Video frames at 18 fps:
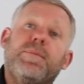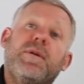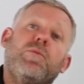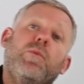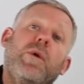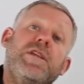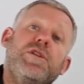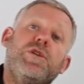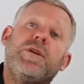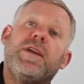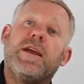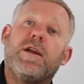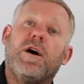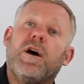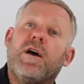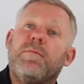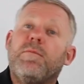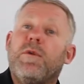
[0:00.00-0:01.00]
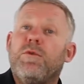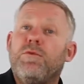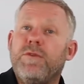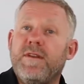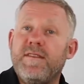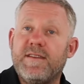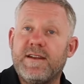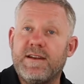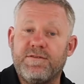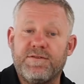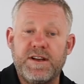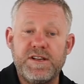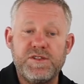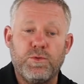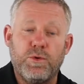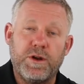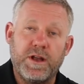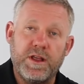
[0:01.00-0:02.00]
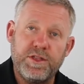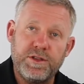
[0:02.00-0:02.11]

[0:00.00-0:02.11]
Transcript: But when you get home, rinse it in fresh water,